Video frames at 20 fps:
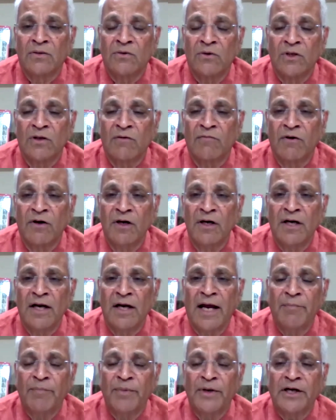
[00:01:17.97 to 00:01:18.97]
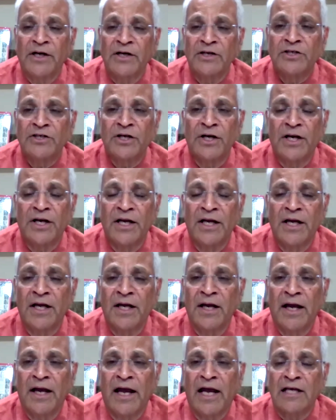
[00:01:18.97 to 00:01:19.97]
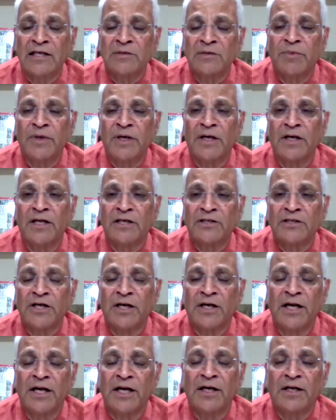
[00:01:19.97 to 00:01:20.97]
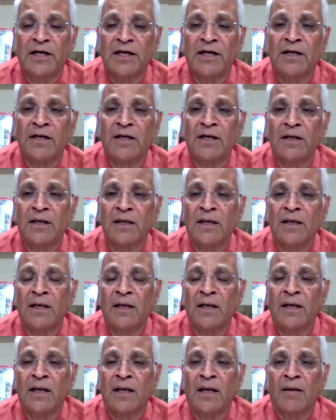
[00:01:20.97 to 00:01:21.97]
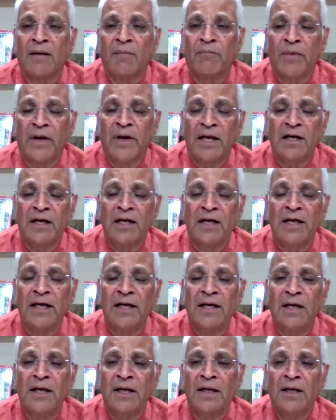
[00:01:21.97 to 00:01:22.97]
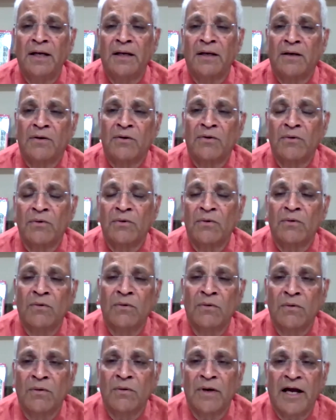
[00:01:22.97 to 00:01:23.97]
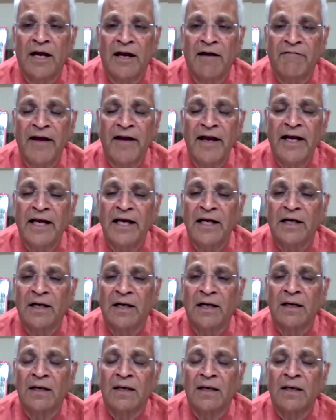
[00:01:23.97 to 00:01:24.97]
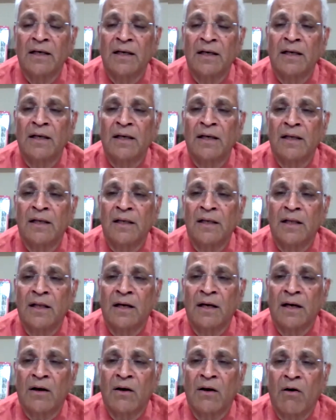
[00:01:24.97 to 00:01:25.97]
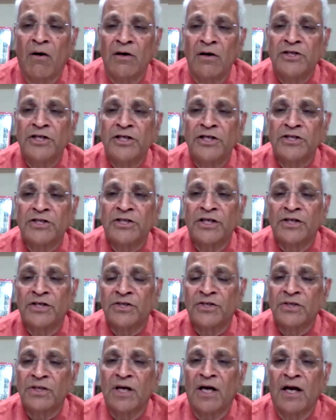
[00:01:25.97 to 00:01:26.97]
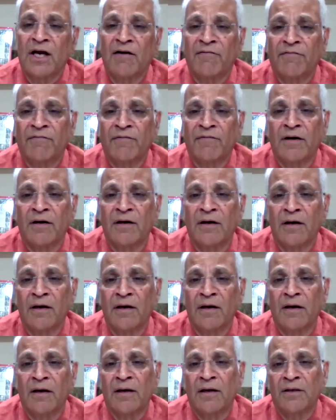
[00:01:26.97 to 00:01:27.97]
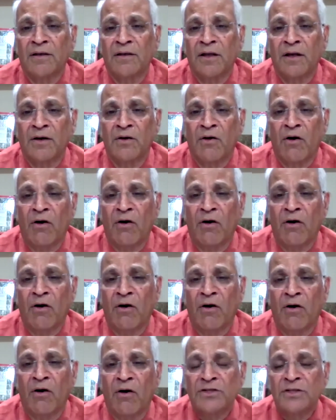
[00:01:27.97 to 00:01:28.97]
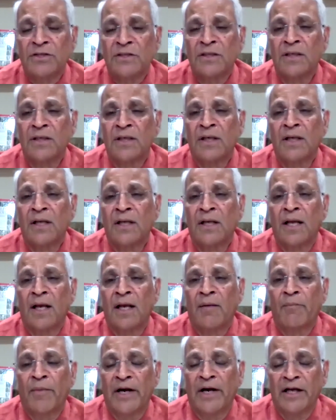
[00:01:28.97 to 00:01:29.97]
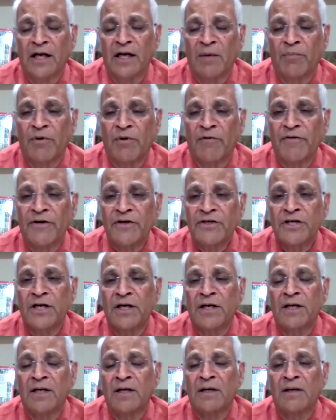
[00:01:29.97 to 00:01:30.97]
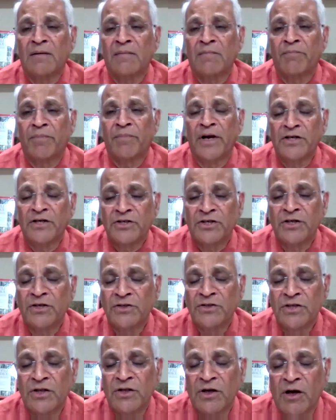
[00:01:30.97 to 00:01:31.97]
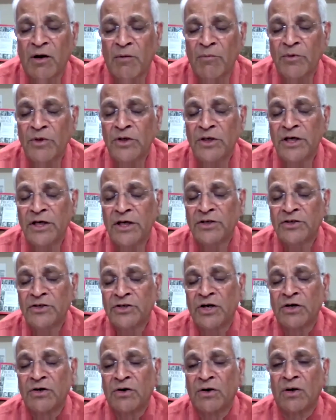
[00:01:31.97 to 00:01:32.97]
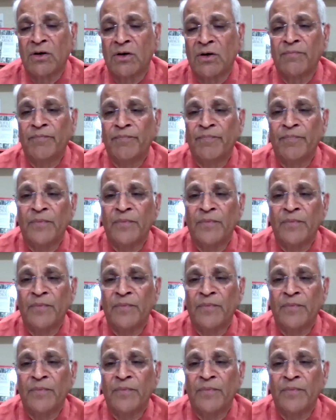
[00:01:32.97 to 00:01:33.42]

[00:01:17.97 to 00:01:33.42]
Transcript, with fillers: So, the World Hypertension Day has been designated mainly to awaken the consciousness of uh, the doctors, medical profession, patients, and the community in general